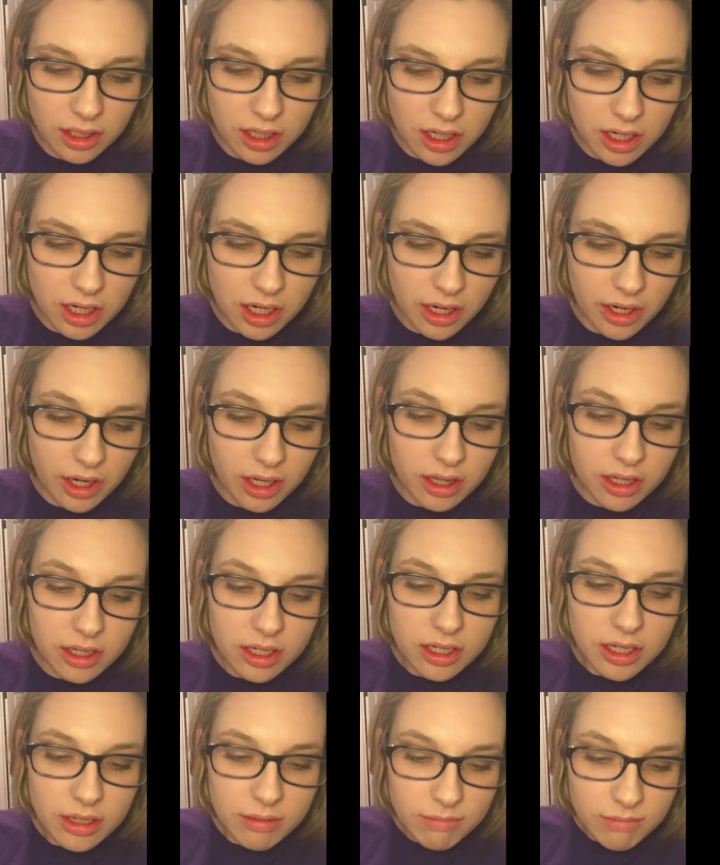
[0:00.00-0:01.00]
Alright, in
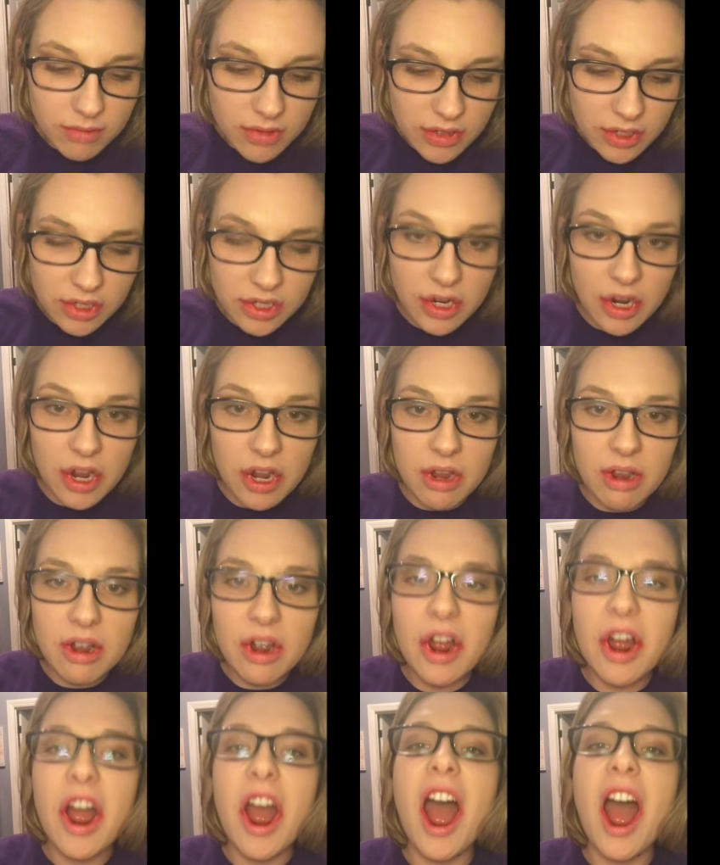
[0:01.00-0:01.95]
the meantime,